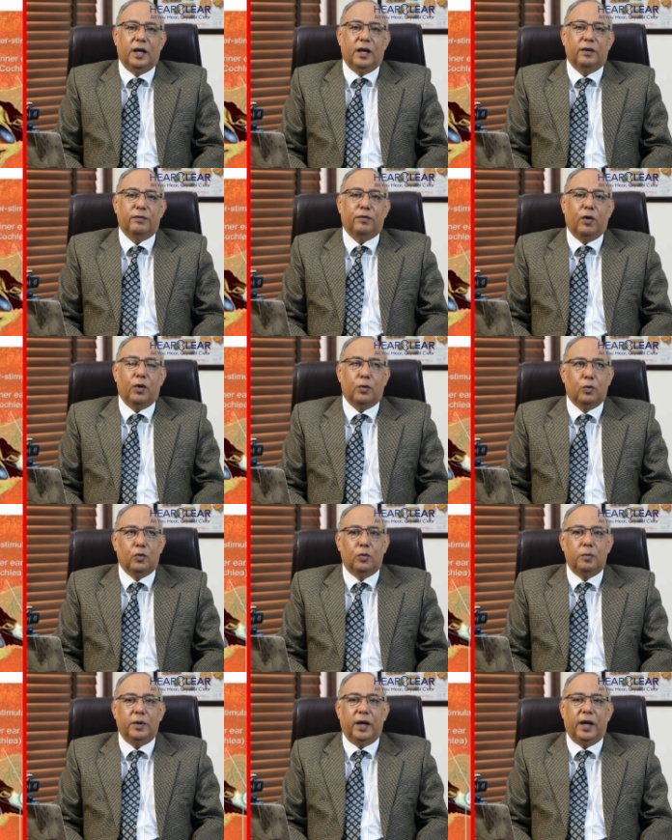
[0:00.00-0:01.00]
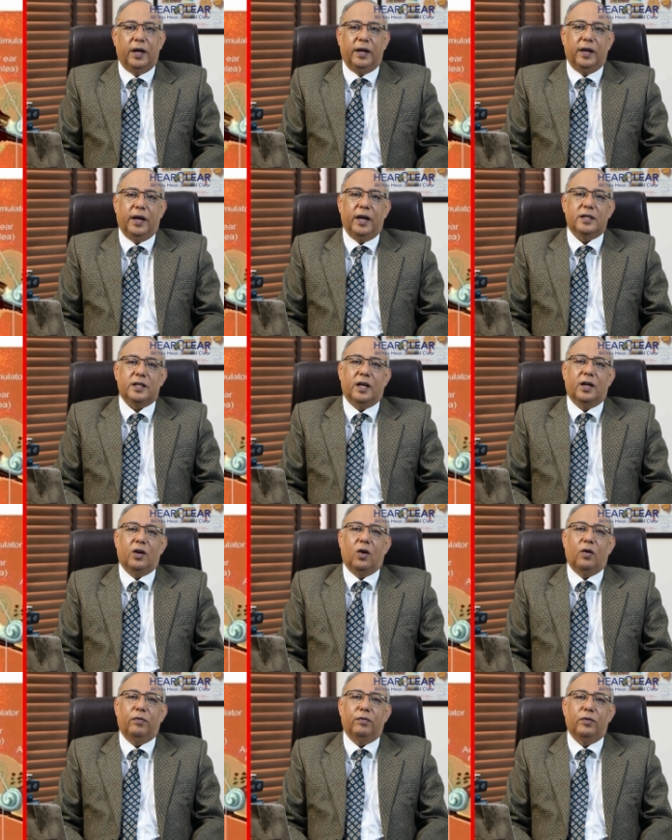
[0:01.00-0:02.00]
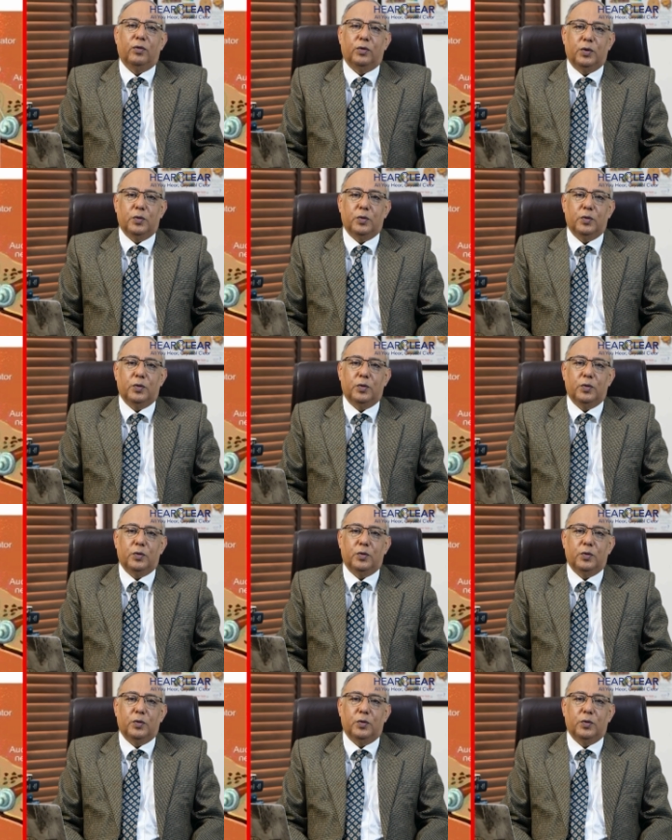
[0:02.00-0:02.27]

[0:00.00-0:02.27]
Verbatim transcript: and for whom hearing aids are not of no